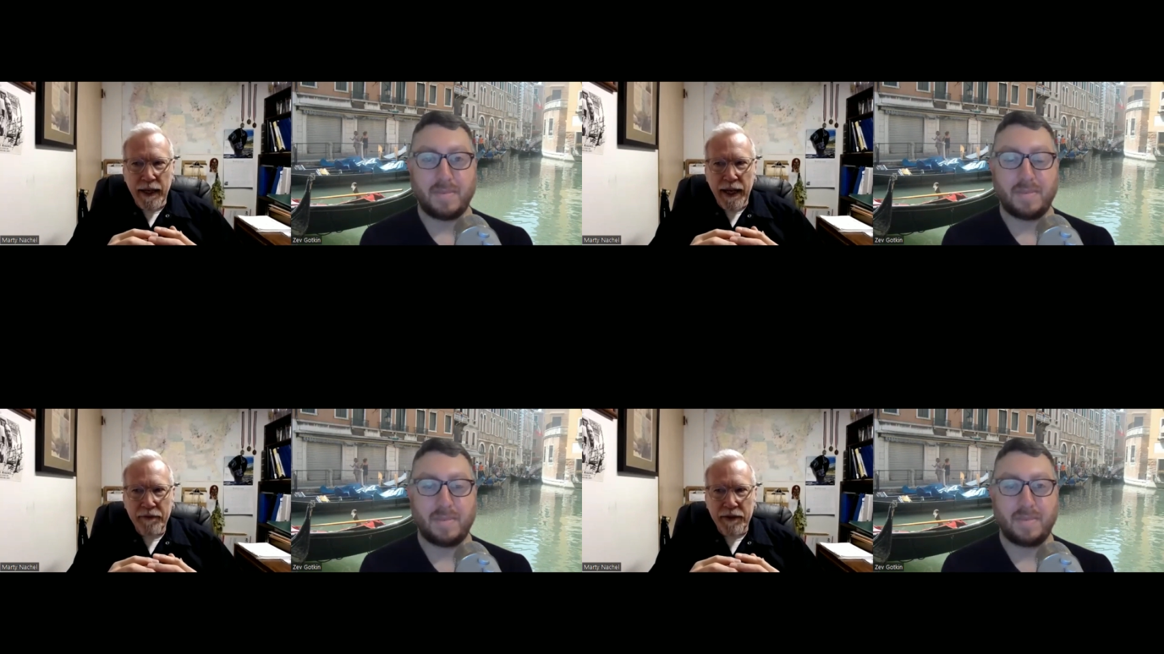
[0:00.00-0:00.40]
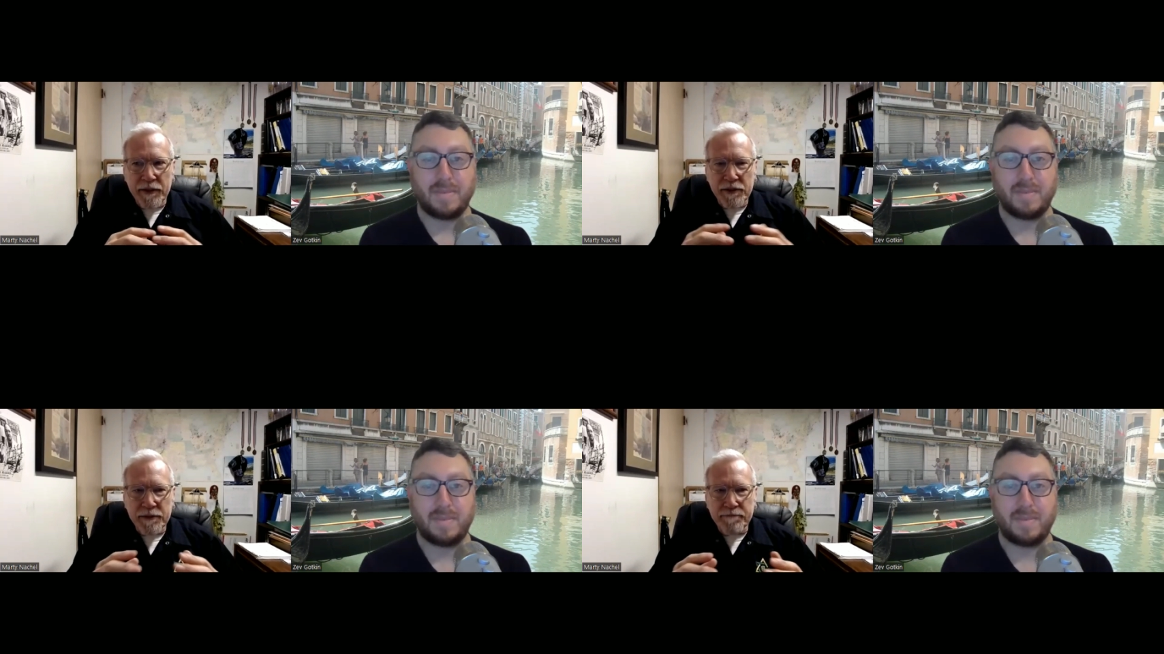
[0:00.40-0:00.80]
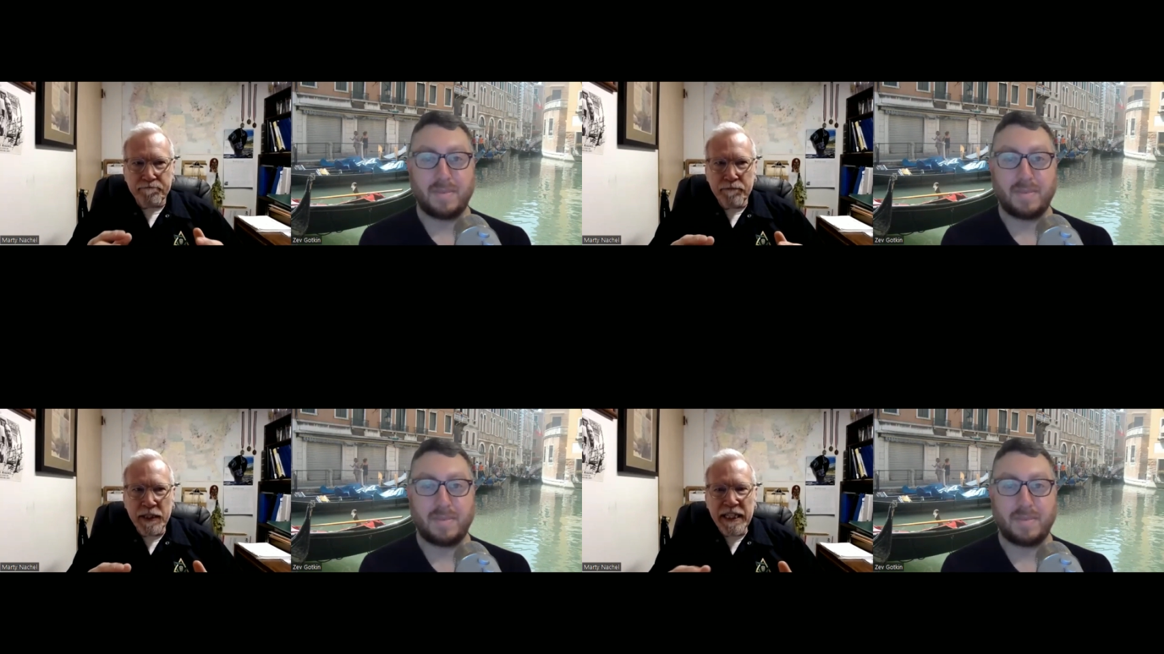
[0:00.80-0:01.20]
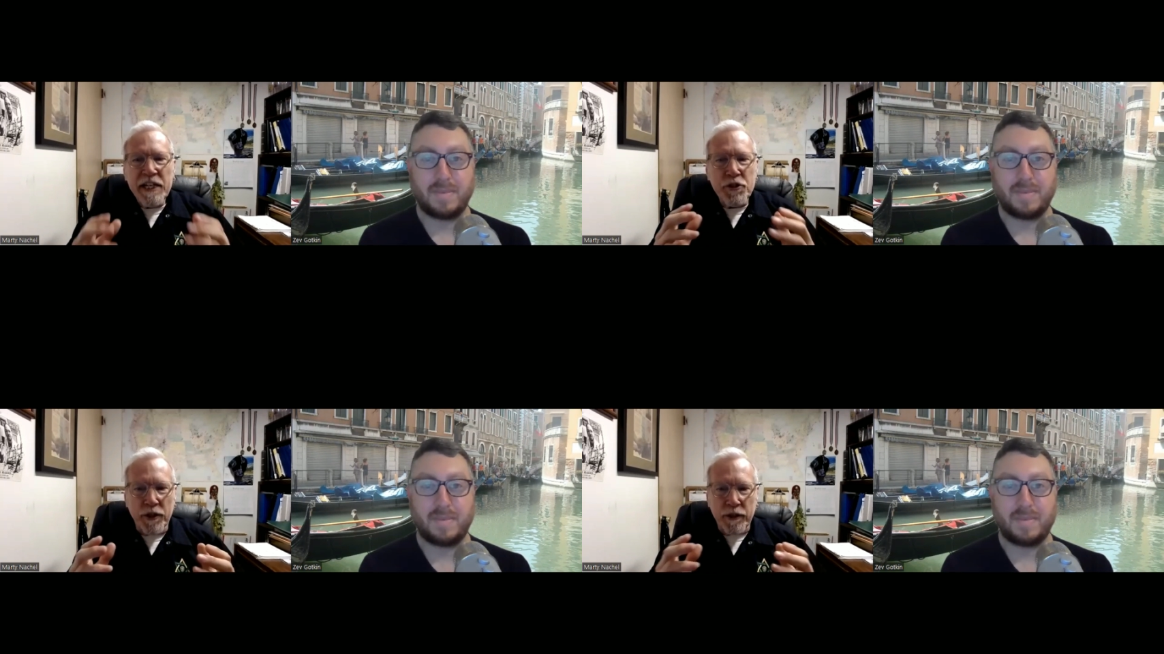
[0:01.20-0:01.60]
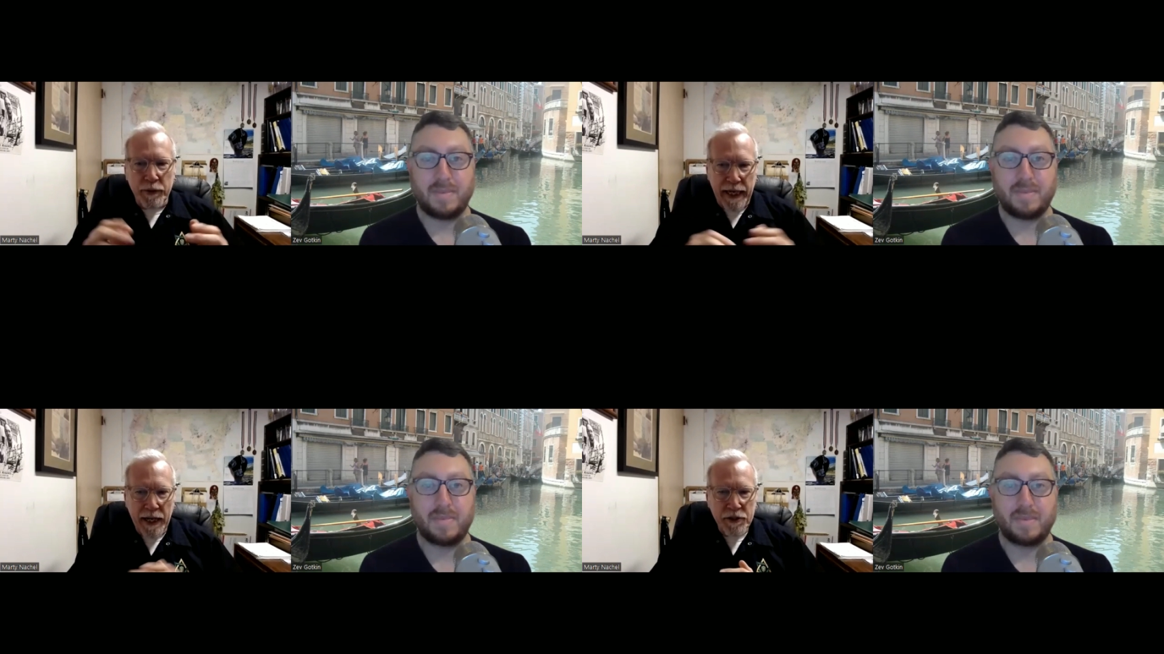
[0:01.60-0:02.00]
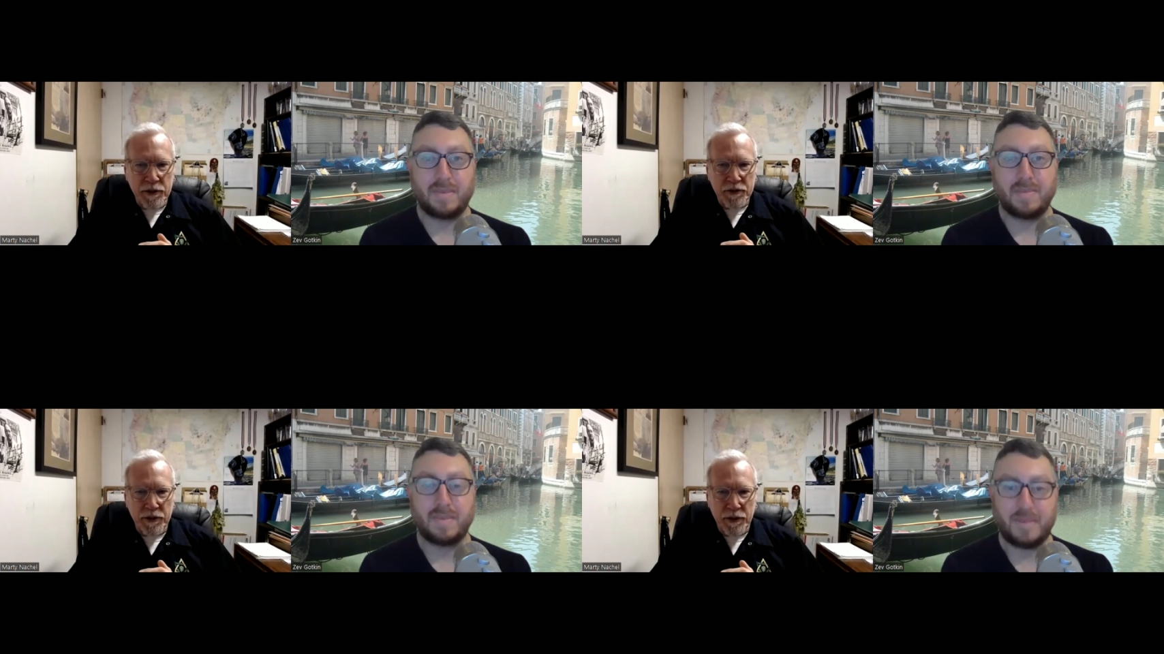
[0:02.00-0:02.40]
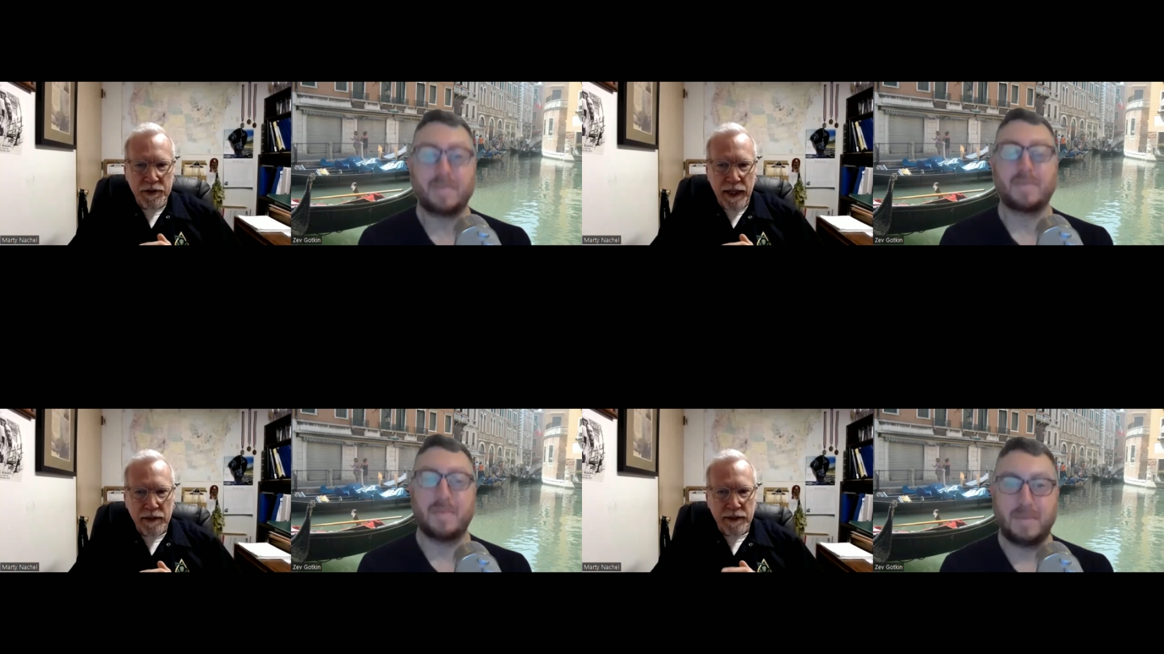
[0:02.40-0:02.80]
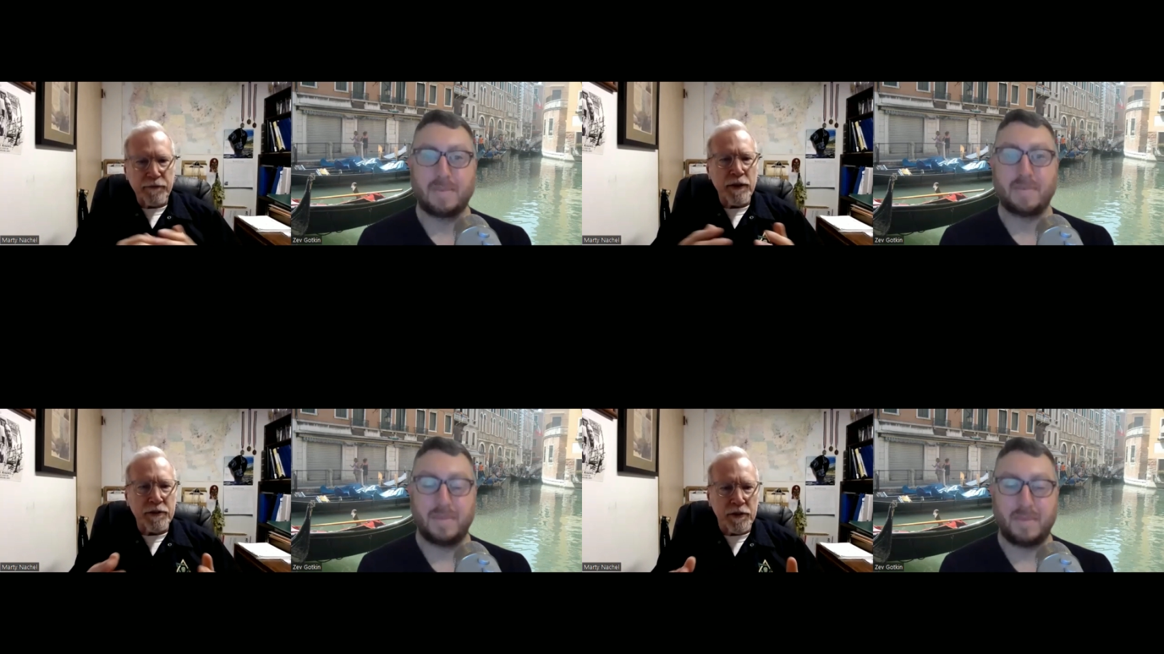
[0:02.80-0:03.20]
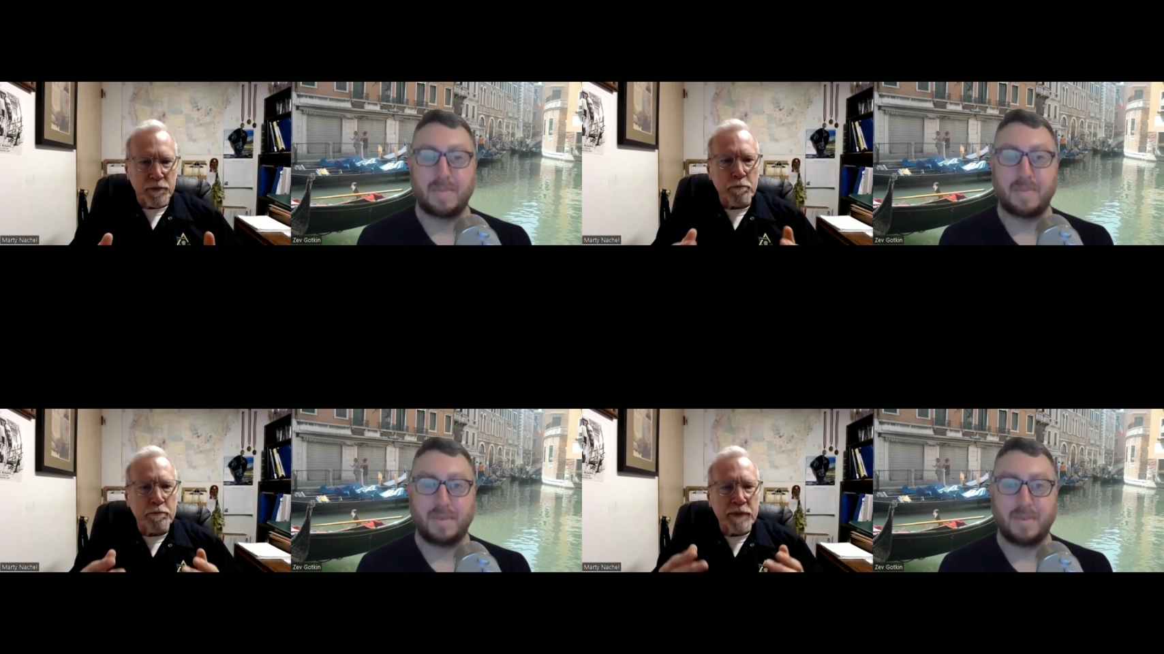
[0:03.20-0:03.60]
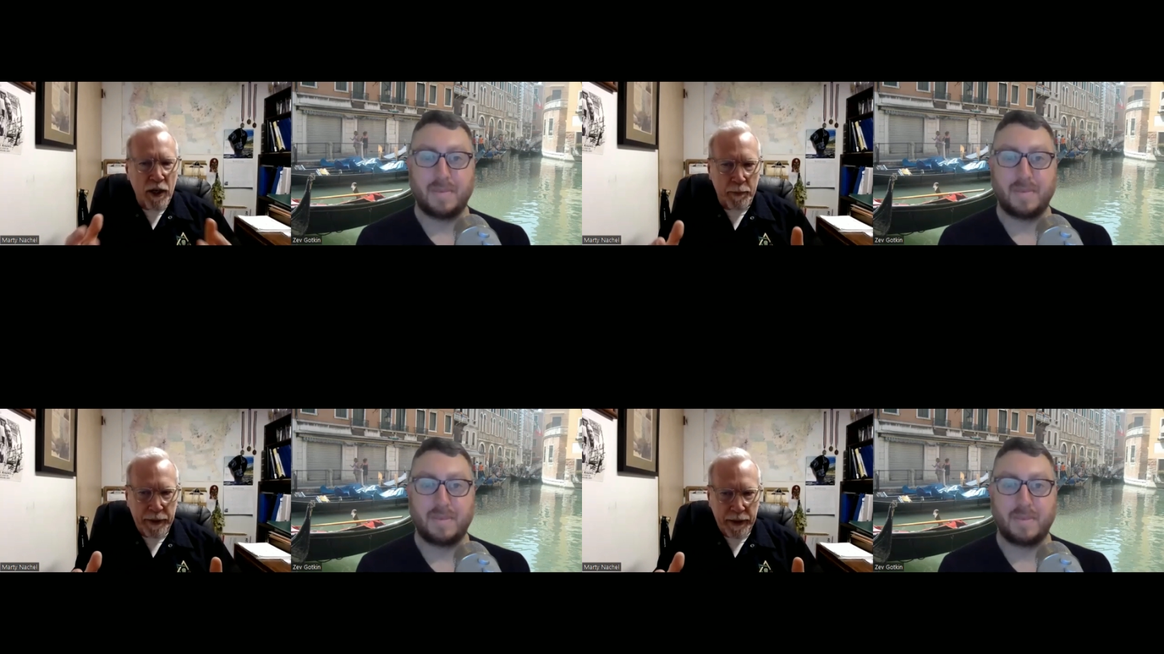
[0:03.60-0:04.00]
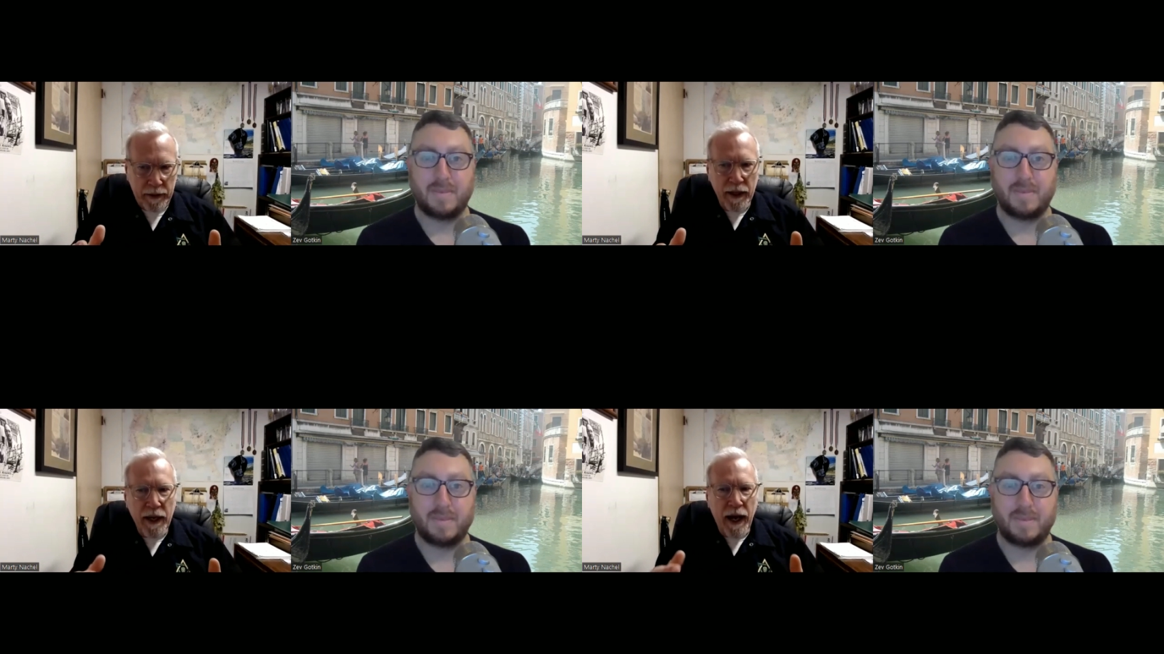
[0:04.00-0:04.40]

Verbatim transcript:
Speaker 1: have this knee-jerk reaction to certain styles. Like, for instance, dark beer.